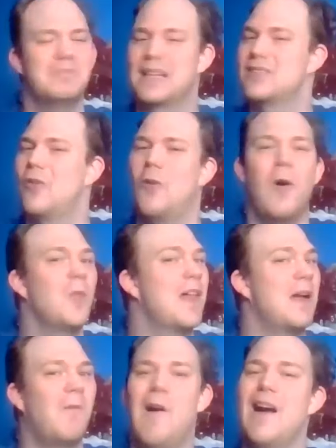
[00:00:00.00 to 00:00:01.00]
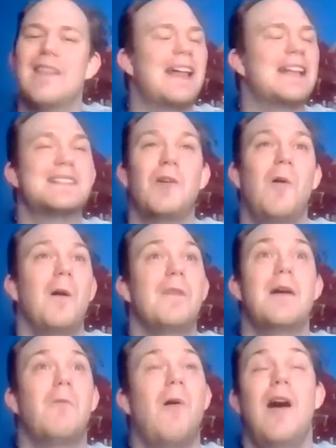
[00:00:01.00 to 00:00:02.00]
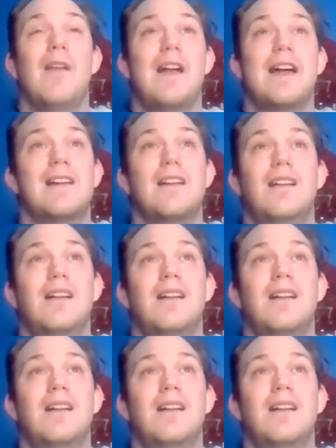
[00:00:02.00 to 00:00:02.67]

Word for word: goodness. That's all they want. That's all they want. Like